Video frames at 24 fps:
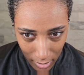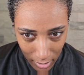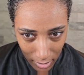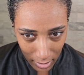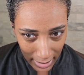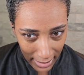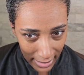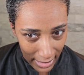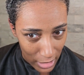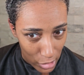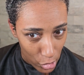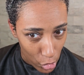
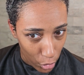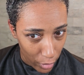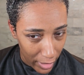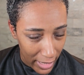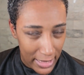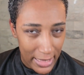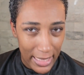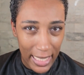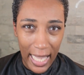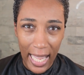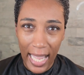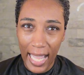Like, it's
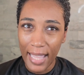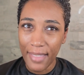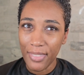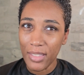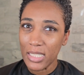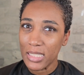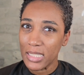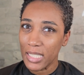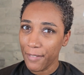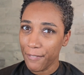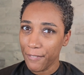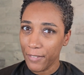crazy. And
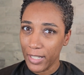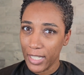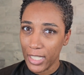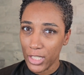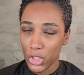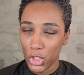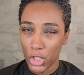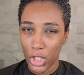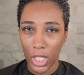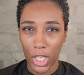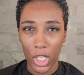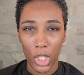the
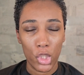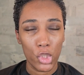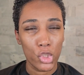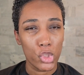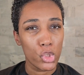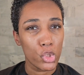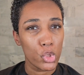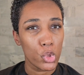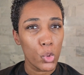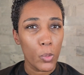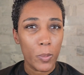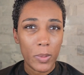definition,
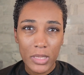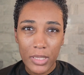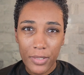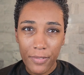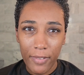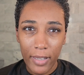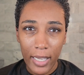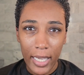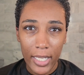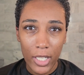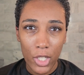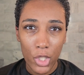super
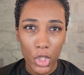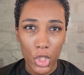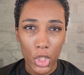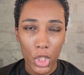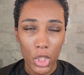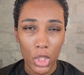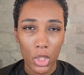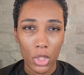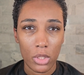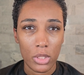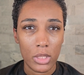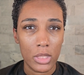defined
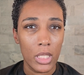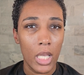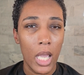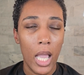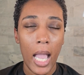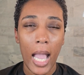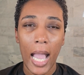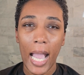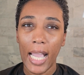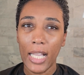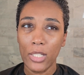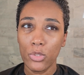curls.
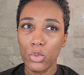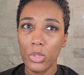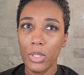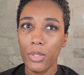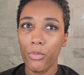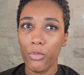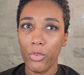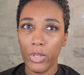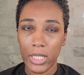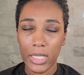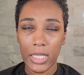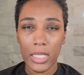I actually
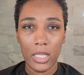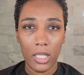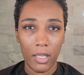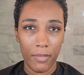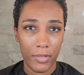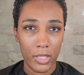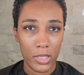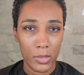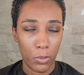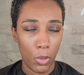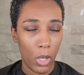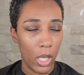really love
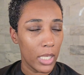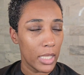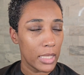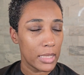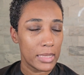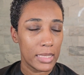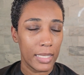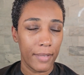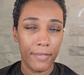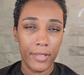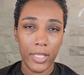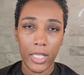this product.
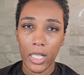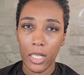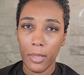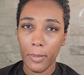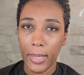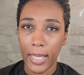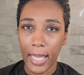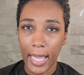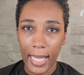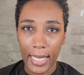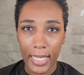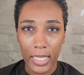Definitely going to
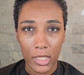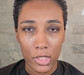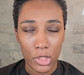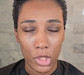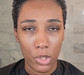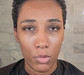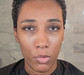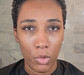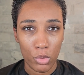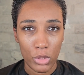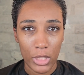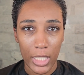be adding it to
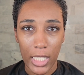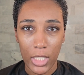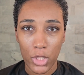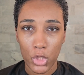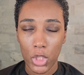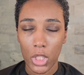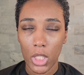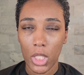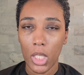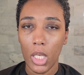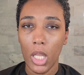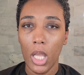the
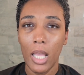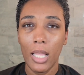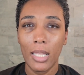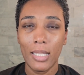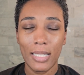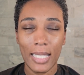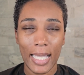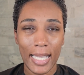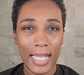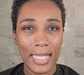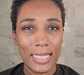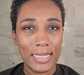rotation.
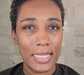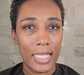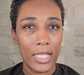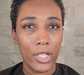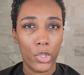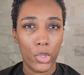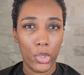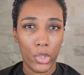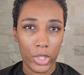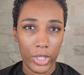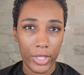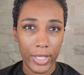Like I said
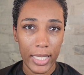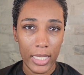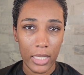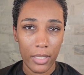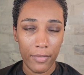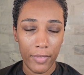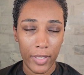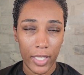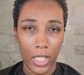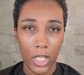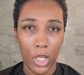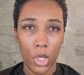earlier in the
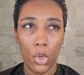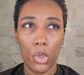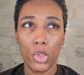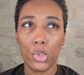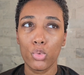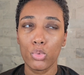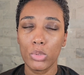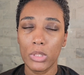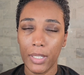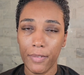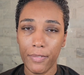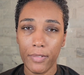video,
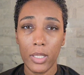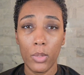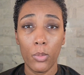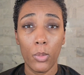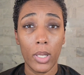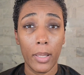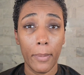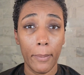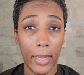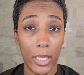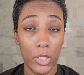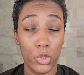you definitely
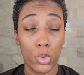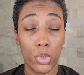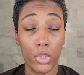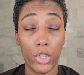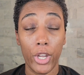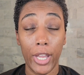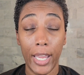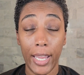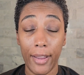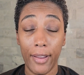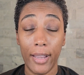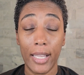want to make sure
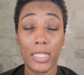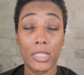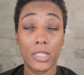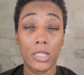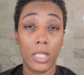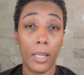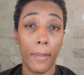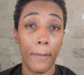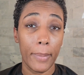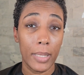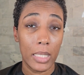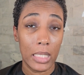your hair is
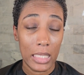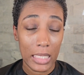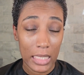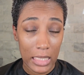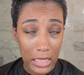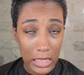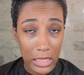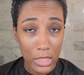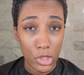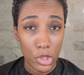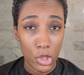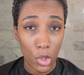
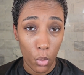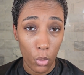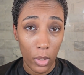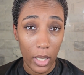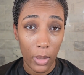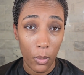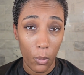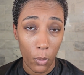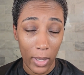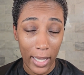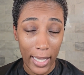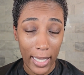completely
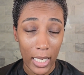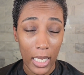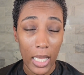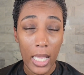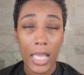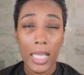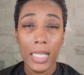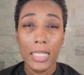soaking wet